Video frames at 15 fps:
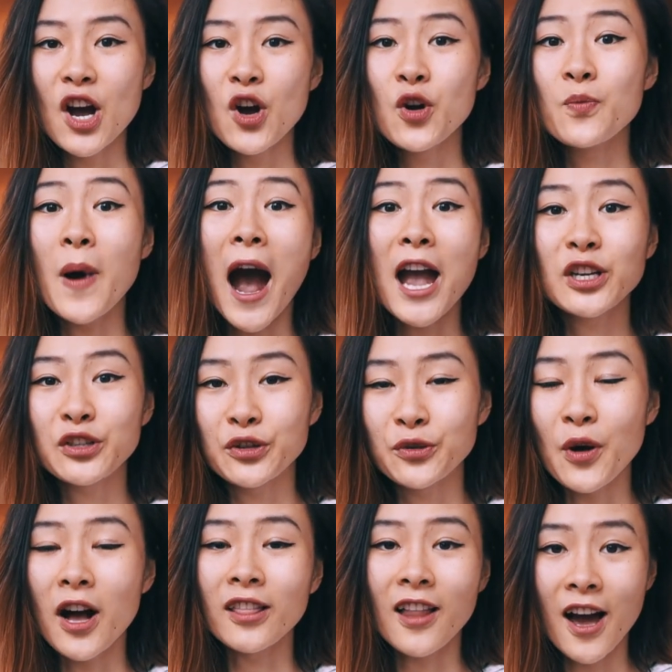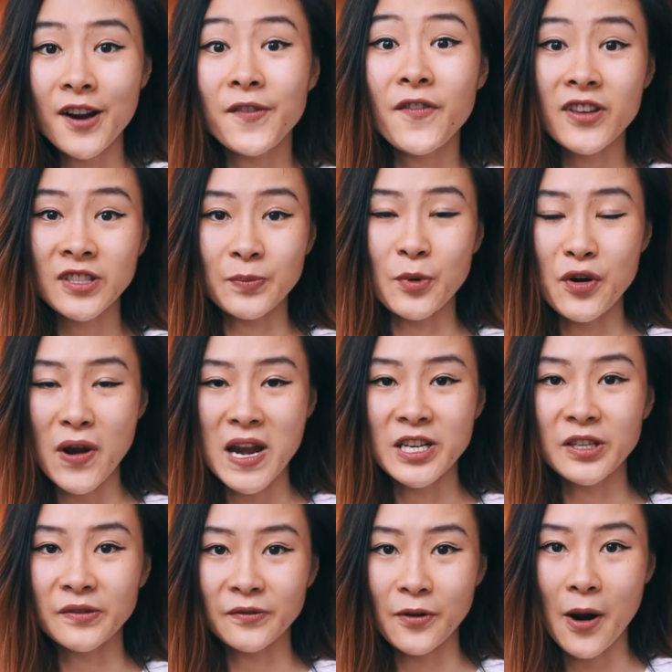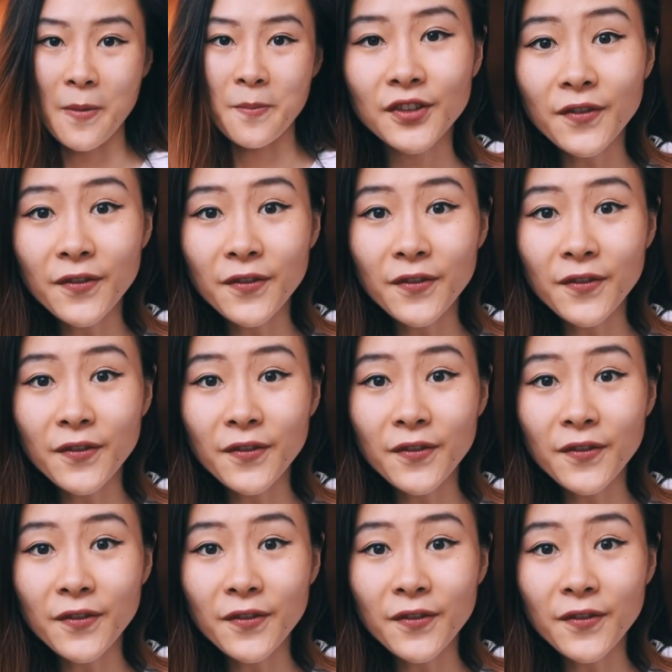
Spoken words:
whom I drew a lot of inspiration from. So